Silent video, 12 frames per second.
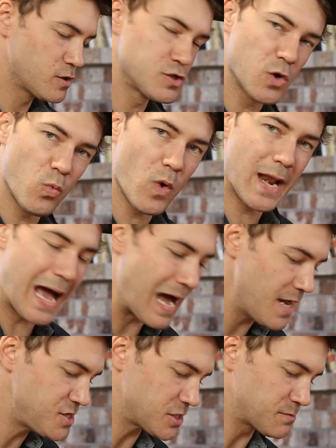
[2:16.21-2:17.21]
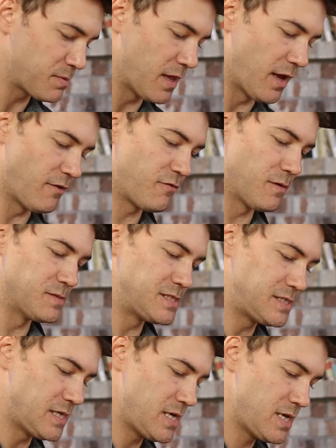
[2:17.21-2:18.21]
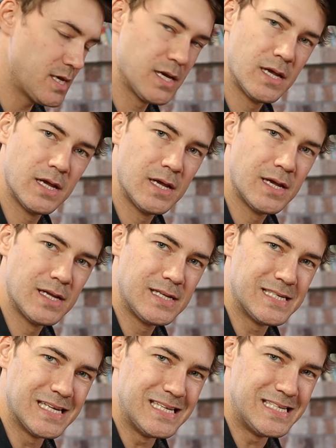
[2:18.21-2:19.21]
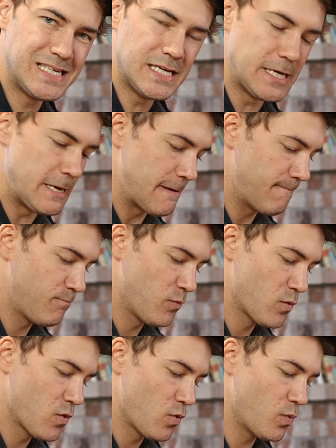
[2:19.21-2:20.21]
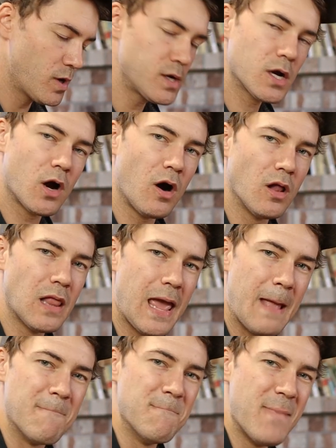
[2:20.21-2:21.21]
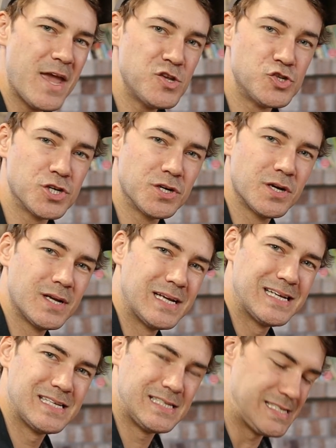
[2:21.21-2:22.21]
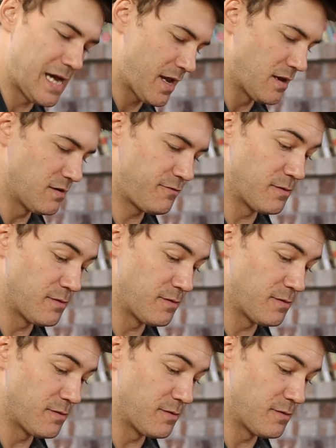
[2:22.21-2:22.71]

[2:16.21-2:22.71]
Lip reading: So what I just played from C to D, we're gonna call a major second.